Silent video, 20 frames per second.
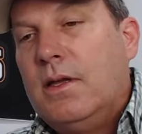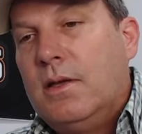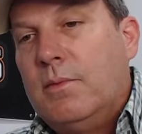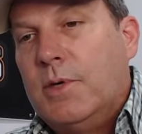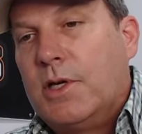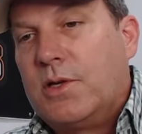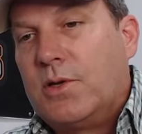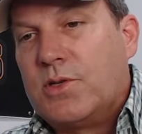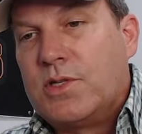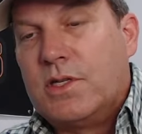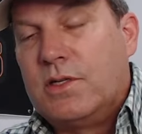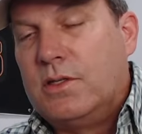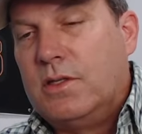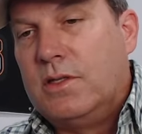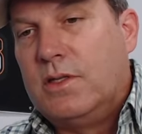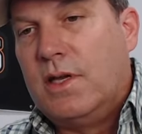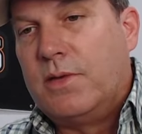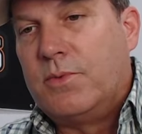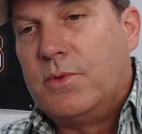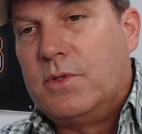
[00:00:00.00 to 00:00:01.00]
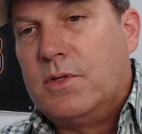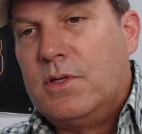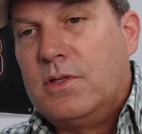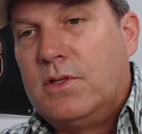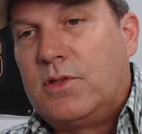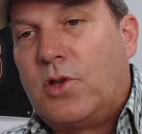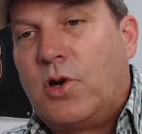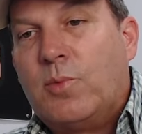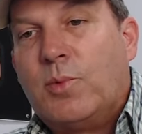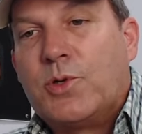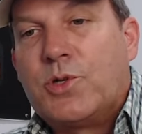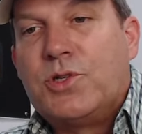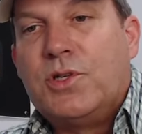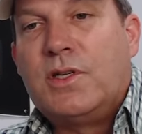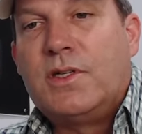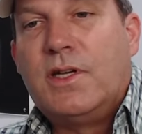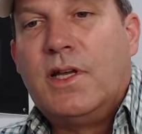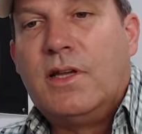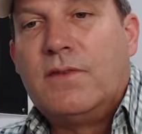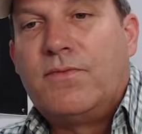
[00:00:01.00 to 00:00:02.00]
because that thermal
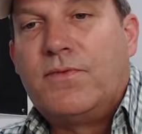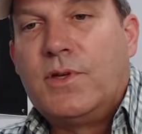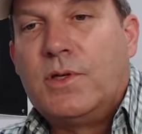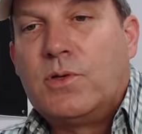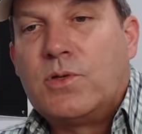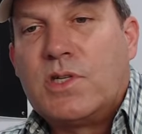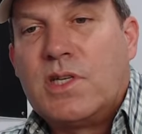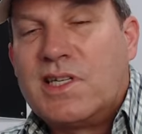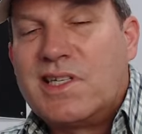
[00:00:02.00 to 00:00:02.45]
shutdown feels